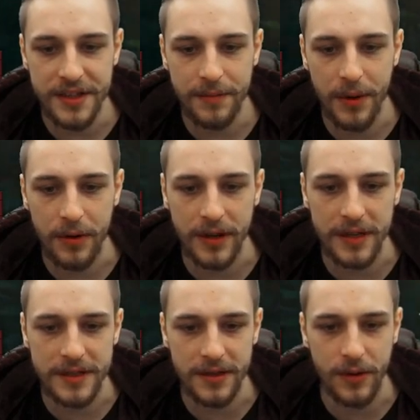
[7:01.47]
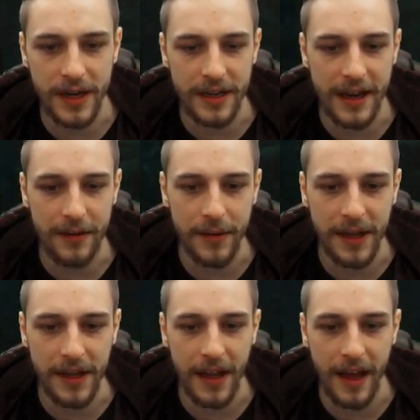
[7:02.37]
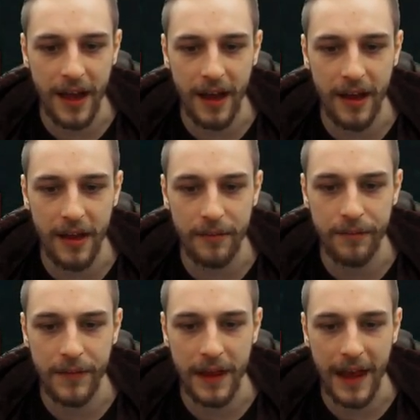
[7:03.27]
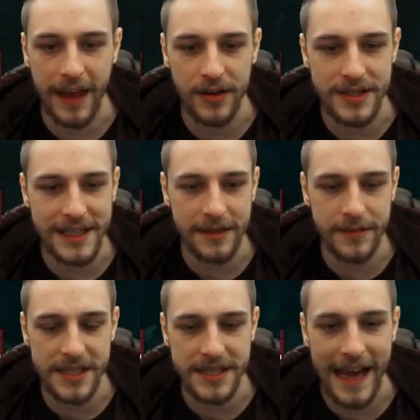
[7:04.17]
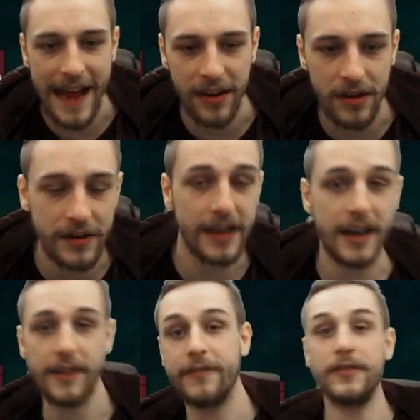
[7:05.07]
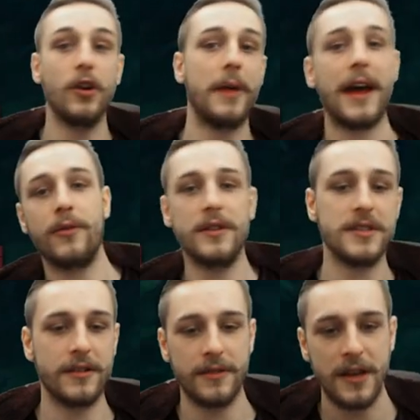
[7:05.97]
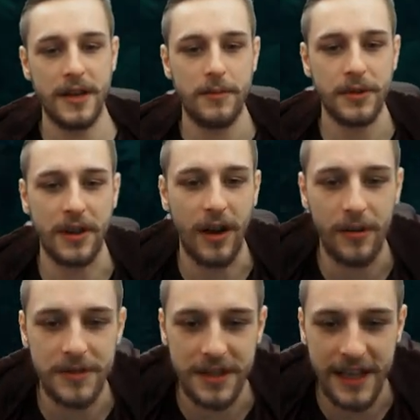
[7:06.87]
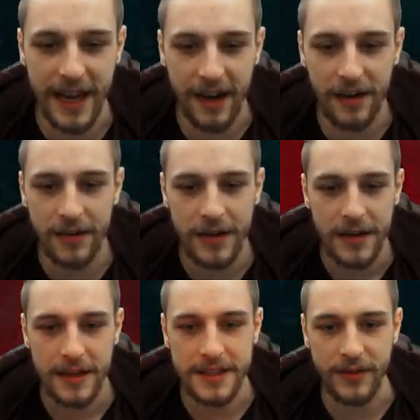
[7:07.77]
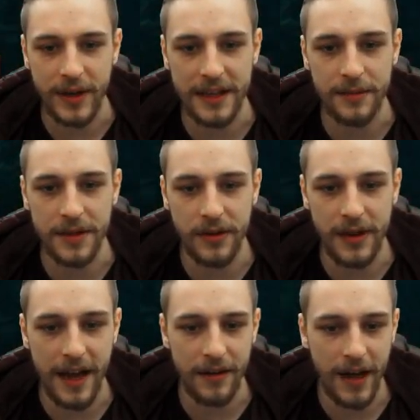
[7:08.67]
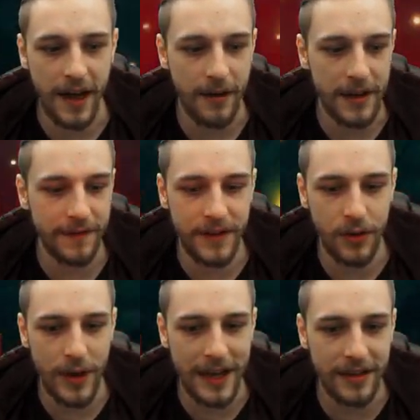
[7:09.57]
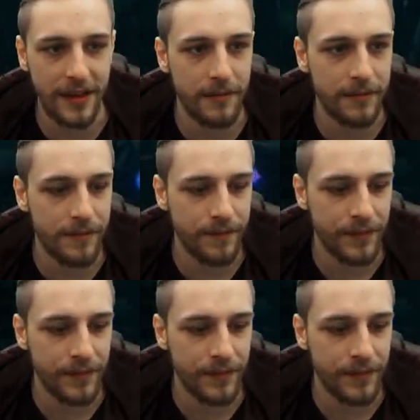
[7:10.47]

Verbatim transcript: your opponent or hit an enemy um, and you see them stagger, they kind of go backwards and put their arms in the air. Let's see if we can get them to do that. Um, if you hit them